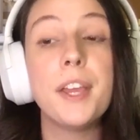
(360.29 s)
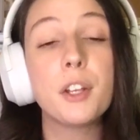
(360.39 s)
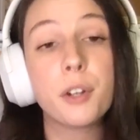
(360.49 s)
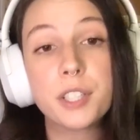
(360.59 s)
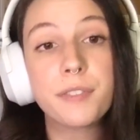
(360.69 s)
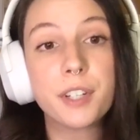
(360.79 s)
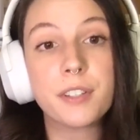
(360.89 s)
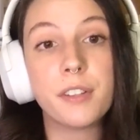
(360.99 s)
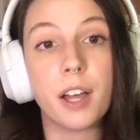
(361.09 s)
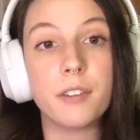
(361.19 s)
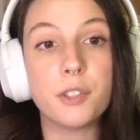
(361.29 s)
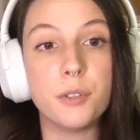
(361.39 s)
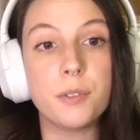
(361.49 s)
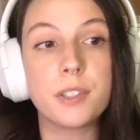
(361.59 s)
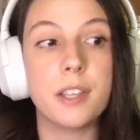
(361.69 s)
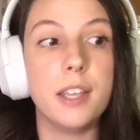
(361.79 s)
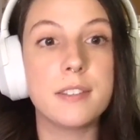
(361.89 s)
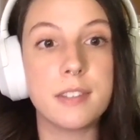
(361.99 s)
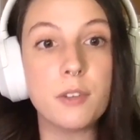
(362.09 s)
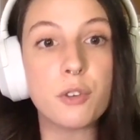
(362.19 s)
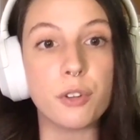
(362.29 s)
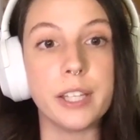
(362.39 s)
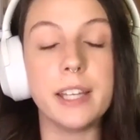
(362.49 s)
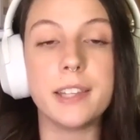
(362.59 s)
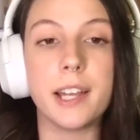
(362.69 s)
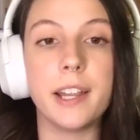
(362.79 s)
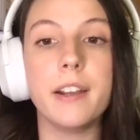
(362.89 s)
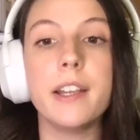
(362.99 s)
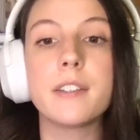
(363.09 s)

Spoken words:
Christopher does a lot of shoots centrally in that area.